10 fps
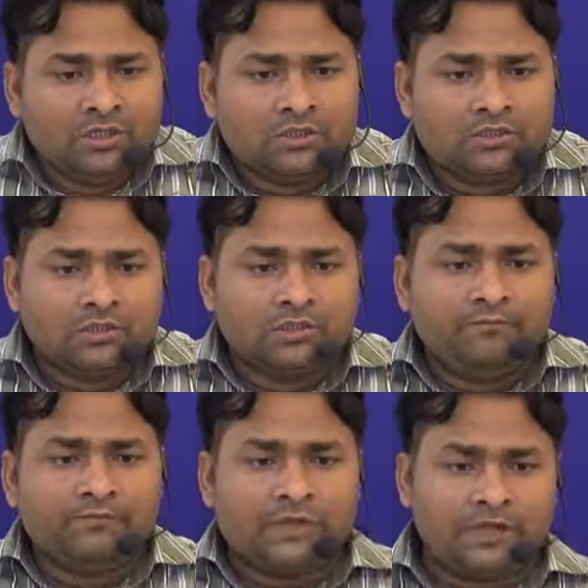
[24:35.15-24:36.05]
So
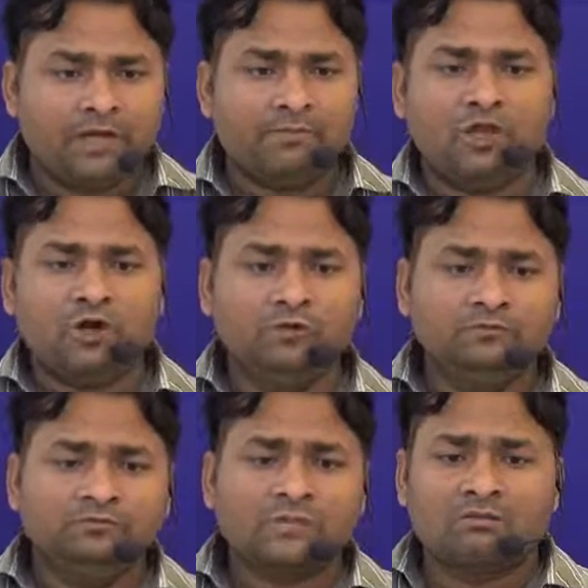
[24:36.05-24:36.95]
here we
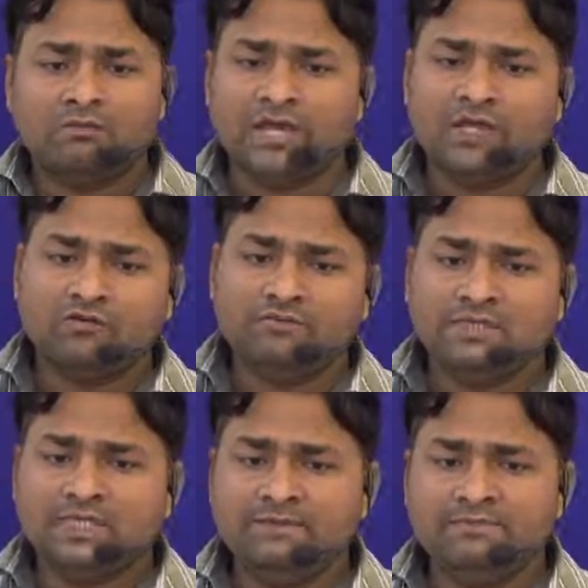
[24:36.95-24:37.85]
go. Many of the
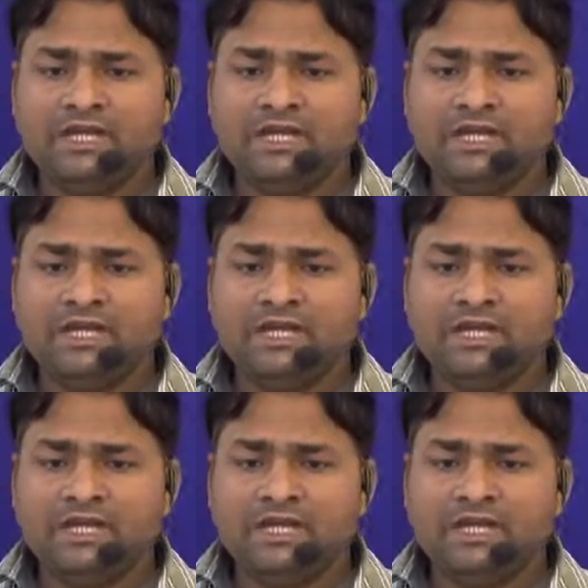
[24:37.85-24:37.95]
themes